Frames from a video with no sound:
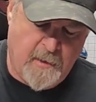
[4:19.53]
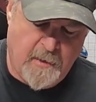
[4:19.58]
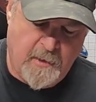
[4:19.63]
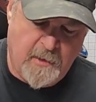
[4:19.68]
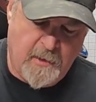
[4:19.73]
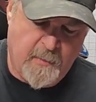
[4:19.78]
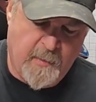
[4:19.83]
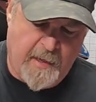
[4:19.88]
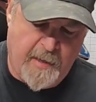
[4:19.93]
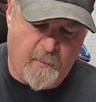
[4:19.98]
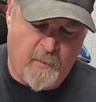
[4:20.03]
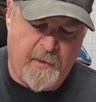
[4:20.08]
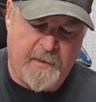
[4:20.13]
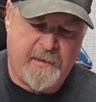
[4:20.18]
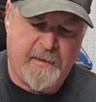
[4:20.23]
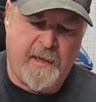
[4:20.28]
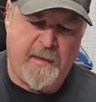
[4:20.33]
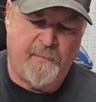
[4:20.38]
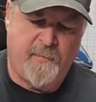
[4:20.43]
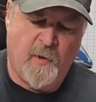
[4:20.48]
you might want to
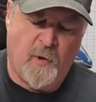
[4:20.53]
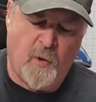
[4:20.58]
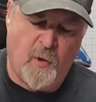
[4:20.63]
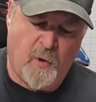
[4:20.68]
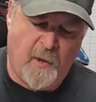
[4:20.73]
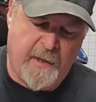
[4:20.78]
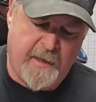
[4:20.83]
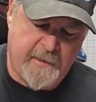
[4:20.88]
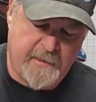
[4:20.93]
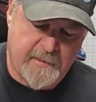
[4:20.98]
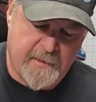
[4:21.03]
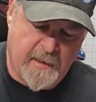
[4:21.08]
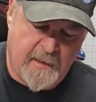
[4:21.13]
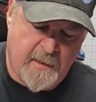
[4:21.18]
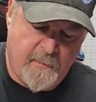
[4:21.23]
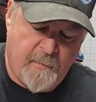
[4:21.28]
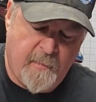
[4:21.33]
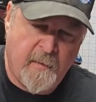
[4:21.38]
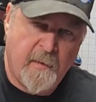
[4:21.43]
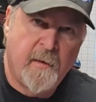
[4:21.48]
tape the whole legs
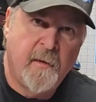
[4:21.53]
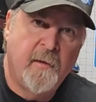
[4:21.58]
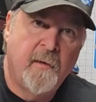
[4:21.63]
up